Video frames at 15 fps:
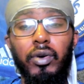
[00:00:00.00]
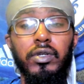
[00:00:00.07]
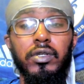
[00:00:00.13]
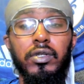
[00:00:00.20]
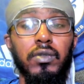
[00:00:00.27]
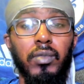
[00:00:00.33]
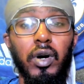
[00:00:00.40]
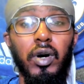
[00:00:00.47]

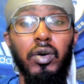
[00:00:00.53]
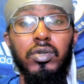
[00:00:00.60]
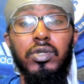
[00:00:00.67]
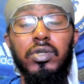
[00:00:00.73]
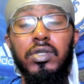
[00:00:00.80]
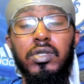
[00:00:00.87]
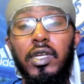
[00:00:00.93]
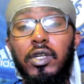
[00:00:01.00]
tomorrow. So
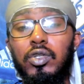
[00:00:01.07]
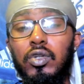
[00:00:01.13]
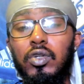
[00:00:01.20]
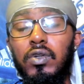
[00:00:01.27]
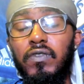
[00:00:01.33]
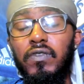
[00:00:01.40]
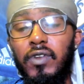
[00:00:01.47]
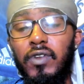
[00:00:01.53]
stay tuned
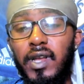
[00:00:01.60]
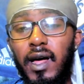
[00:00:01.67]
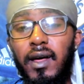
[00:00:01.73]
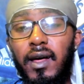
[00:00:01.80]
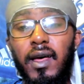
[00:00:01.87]
for that.